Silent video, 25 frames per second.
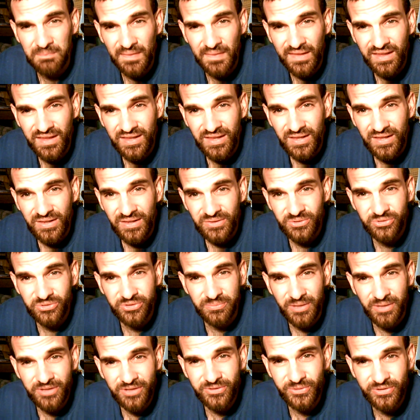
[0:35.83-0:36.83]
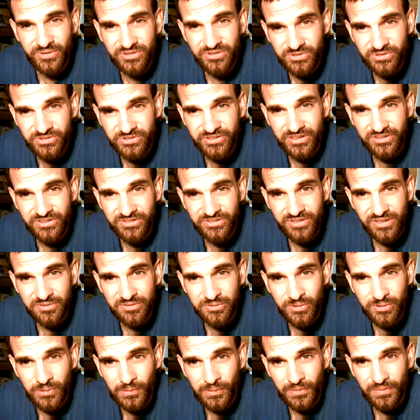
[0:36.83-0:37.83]
However, there's some other
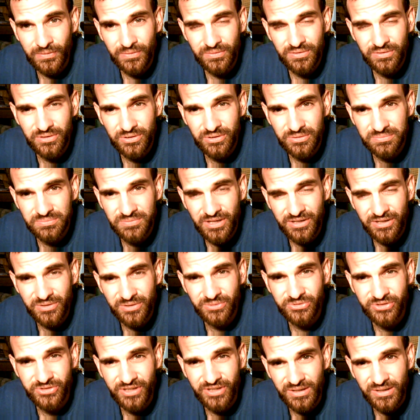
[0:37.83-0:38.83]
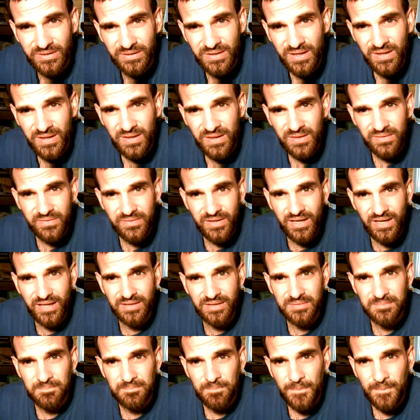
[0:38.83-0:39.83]
interesting stuff that goes on
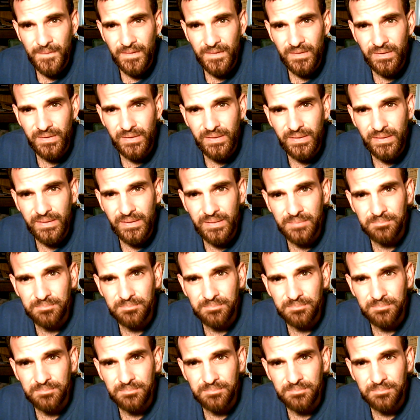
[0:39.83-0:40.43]
that